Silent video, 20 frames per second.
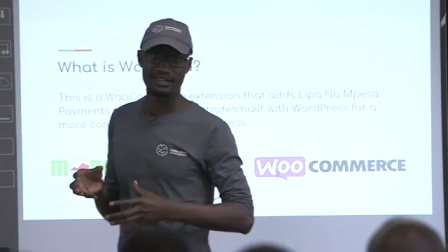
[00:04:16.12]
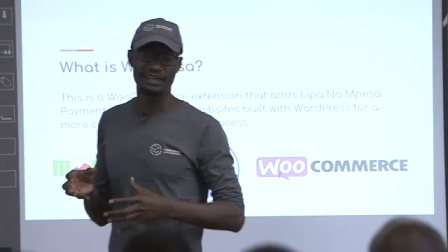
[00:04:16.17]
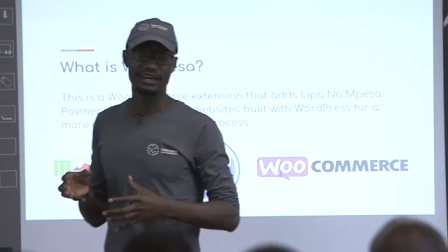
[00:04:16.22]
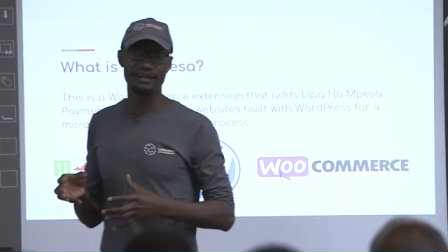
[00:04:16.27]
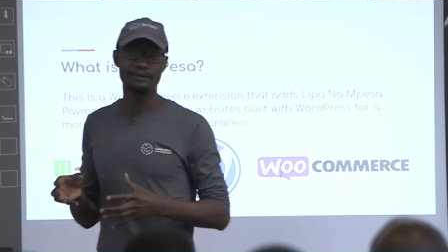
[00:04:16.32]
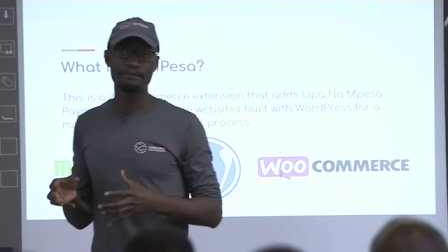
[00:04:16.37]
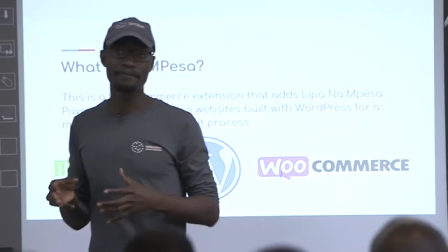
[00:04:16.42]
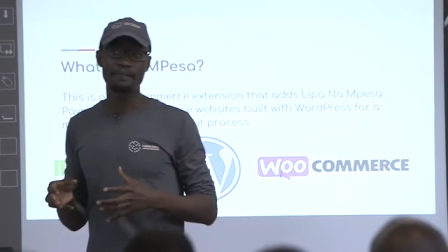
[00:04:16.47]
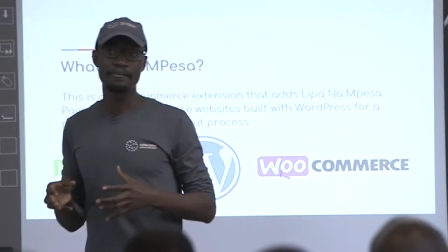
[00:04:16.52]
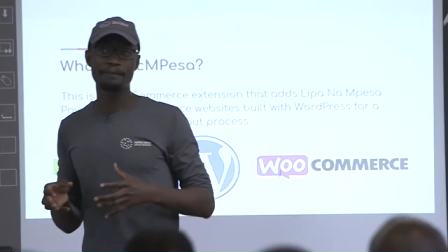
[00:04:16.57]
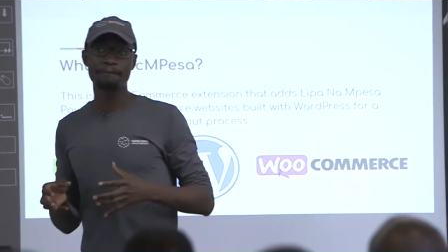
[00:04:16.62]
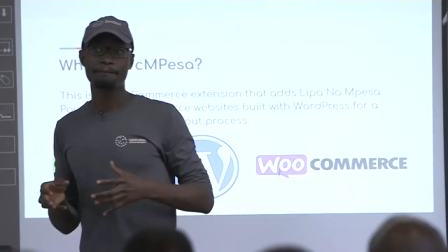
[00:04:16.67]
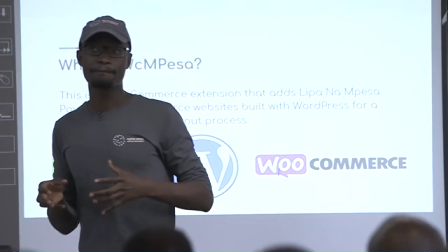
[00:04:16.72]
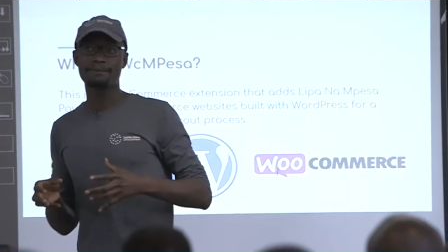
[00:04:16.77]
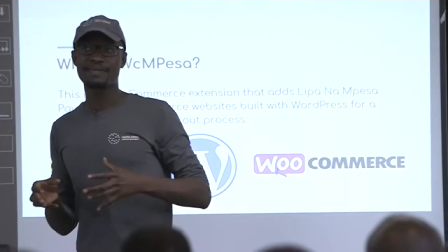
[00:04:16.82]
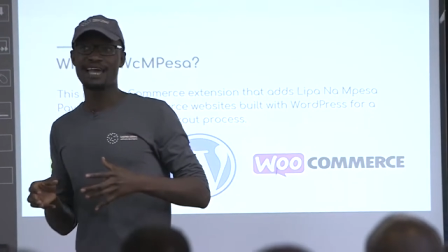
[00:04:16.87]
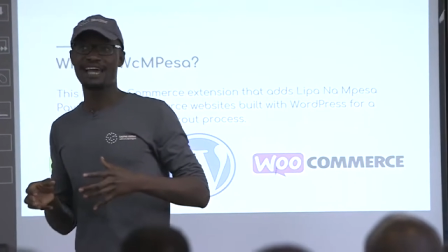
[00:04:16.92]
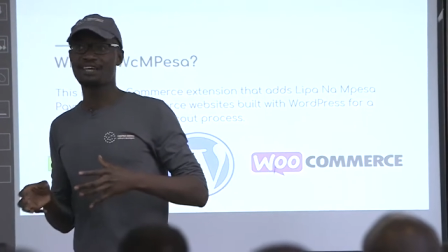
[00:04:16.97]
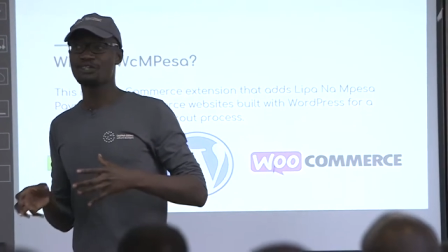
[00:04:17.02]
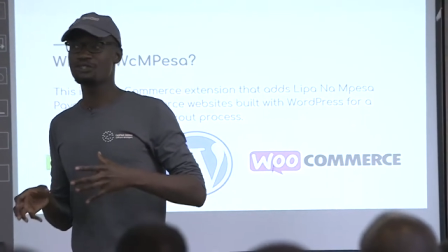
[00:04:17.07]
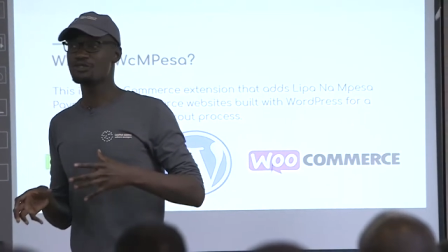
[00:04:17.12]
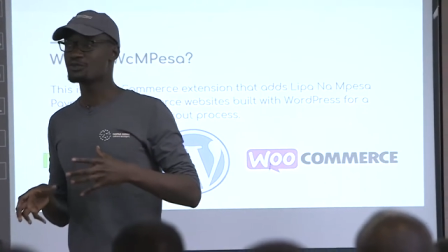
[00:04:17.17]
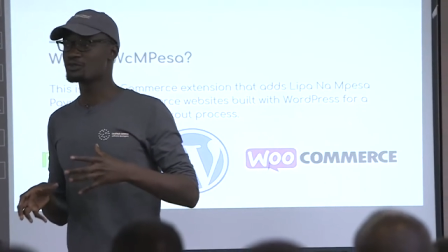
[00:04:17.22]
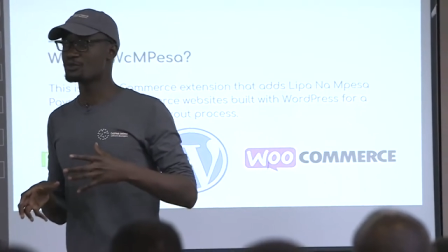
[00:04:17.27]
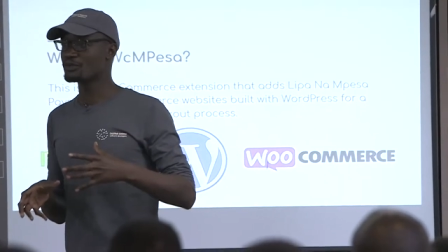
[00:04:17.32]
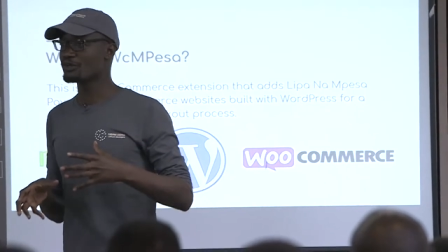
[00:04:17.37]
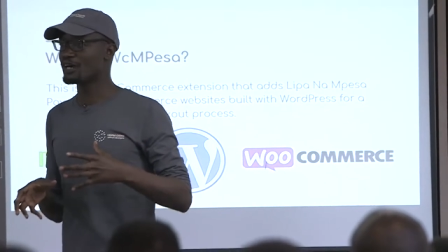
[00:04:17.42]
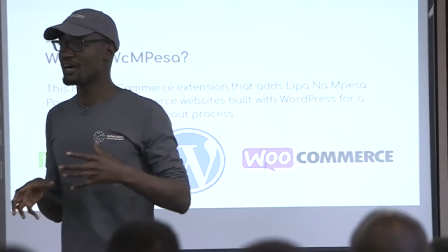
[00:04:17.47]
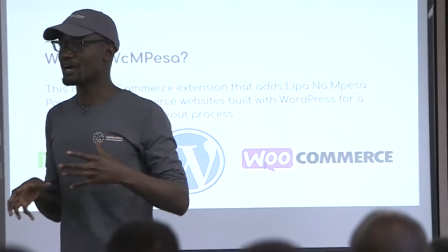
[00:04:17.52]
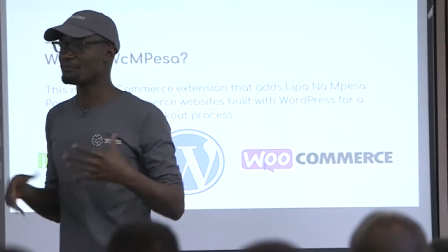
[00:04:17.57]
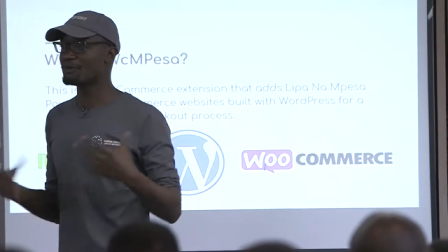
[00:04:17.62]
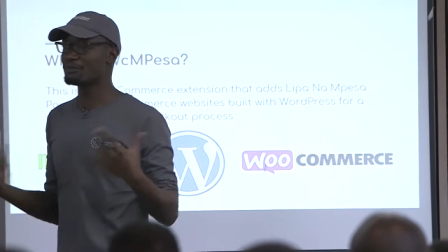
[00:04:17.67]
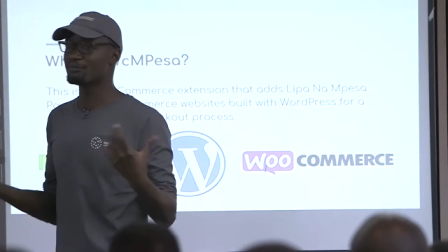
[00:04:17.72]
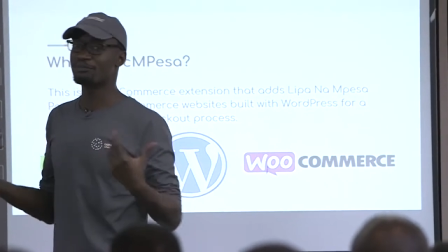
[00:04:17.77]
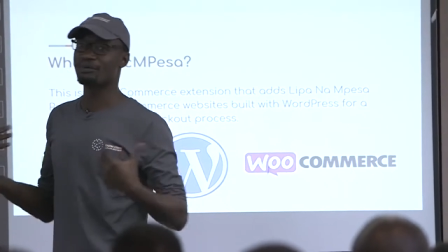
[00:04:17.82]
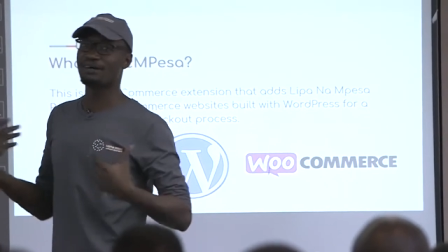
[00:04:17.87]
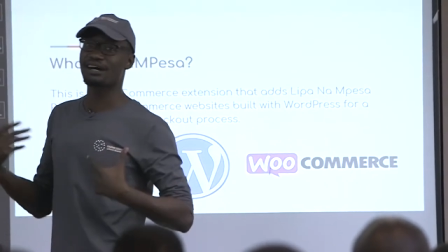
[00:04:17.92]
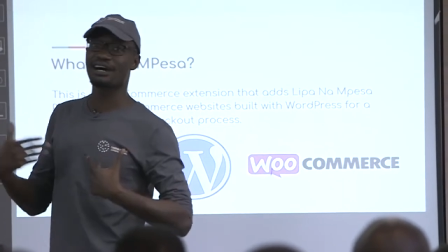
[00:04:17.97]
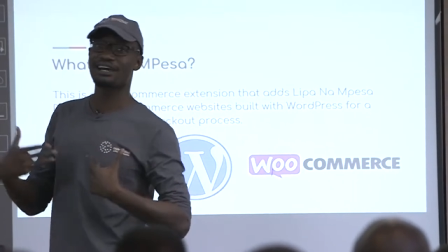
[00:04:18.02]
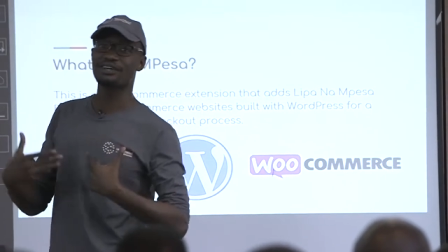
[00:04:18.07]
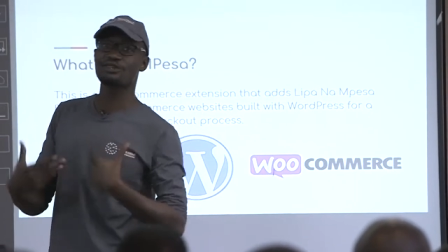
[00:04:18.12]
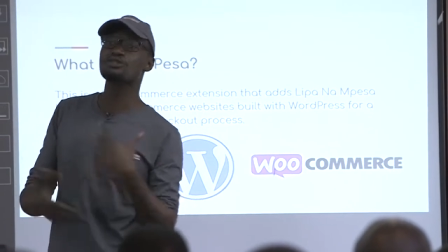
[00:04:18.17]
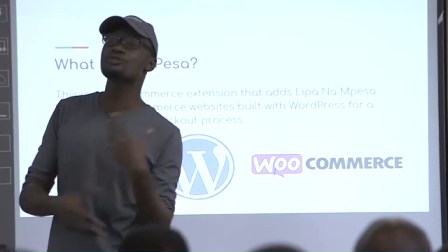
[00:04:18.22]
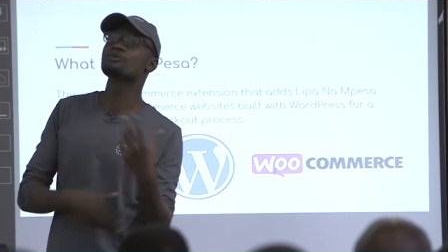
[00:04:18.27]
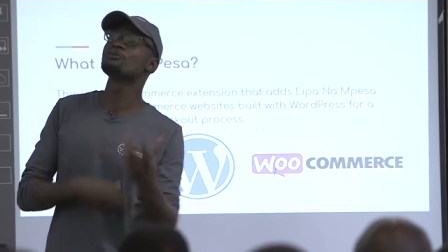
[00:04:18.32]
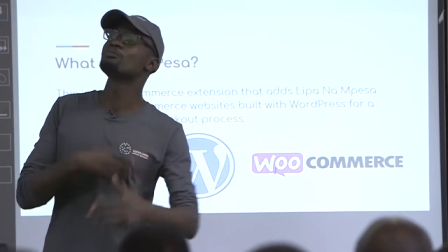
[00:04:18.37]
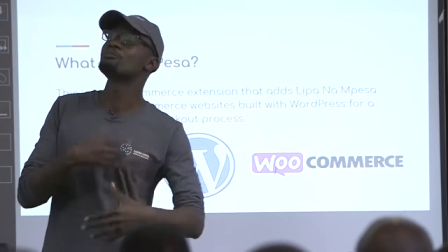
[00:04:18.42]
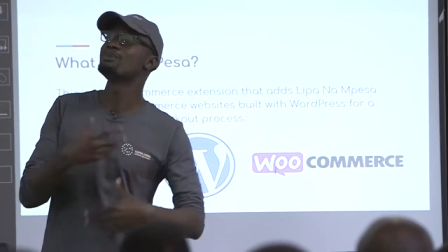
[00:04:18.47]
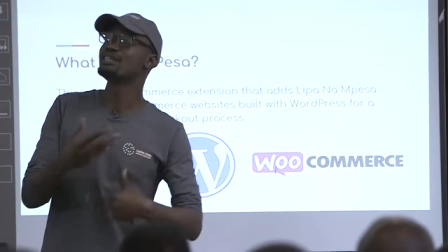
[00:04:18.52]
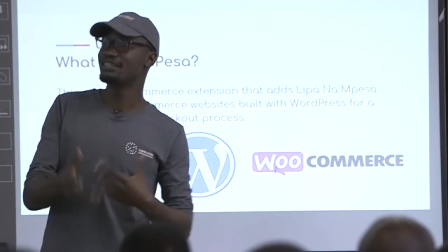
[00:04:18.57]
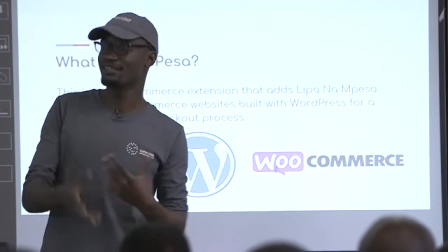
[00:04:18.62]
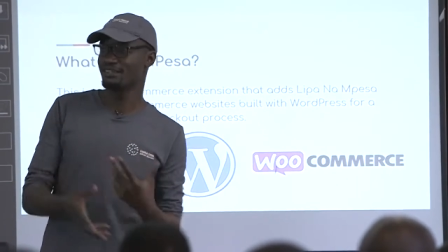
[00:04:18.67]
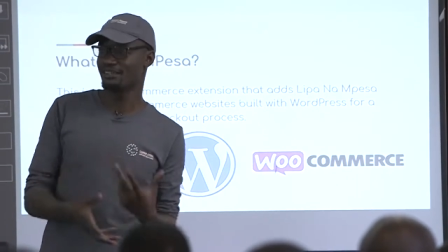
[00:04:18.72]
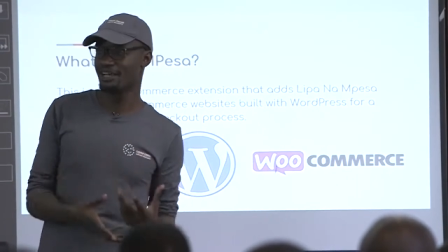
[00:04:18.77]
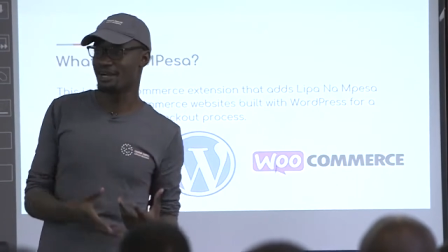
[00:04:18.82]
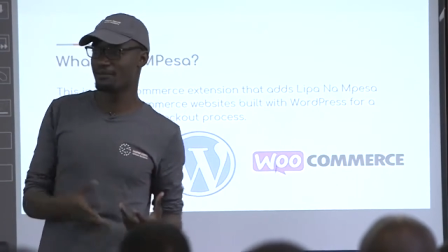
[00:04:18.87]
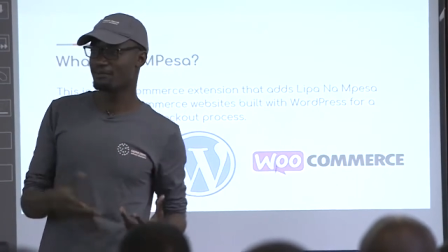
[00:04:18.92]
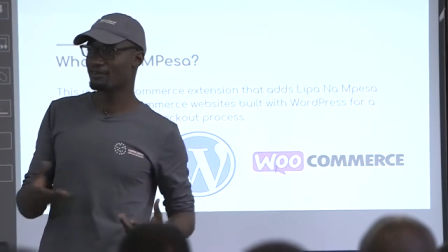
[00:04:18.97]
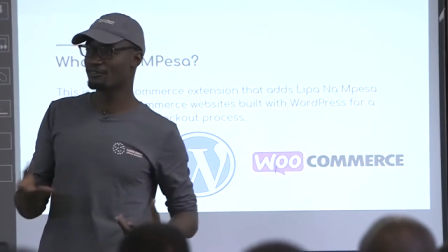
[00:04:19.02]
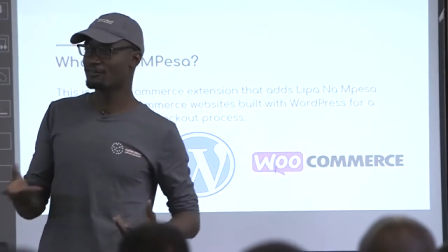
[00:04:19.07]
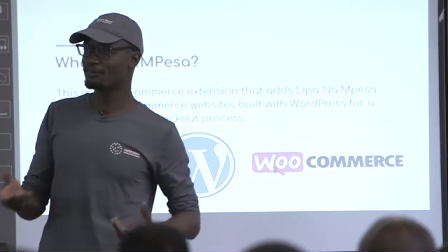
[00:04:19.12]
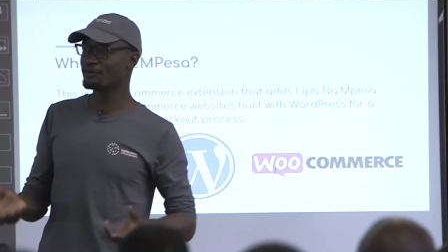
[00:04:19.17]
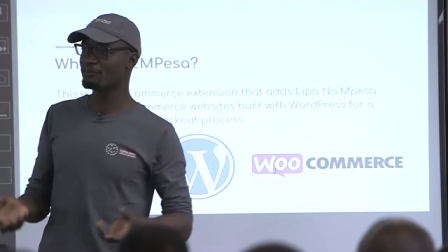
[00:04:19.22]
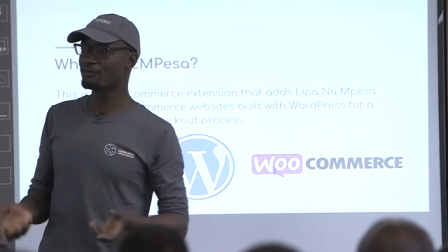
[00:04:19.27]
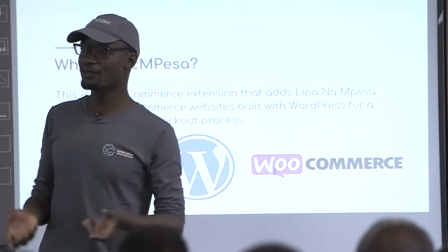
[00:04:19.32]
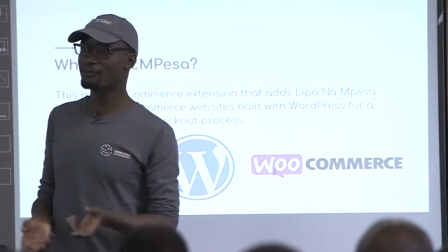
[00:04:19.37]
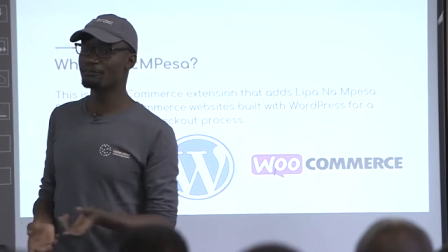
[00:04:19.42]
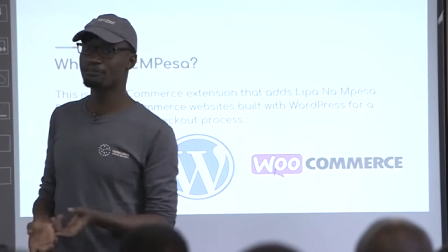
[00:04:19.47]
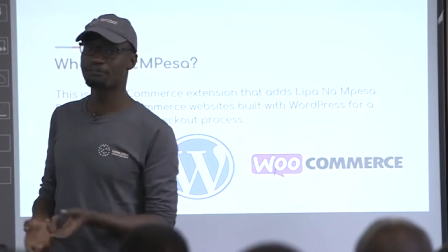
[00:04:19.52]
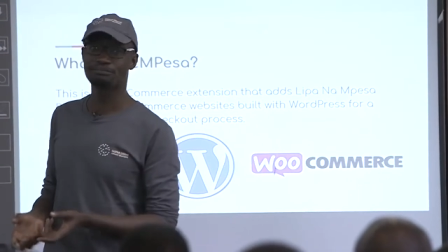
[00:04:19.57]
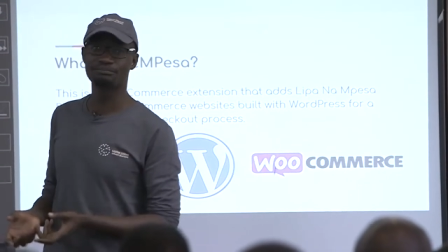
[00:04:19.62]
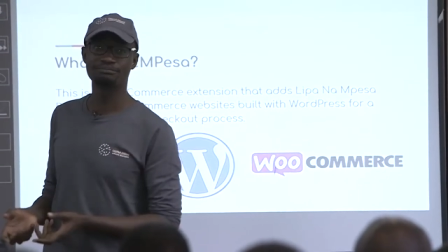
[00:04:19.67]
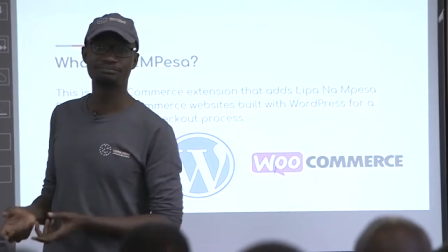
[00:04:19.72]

Yeah, I used to I'm a I used to be a performing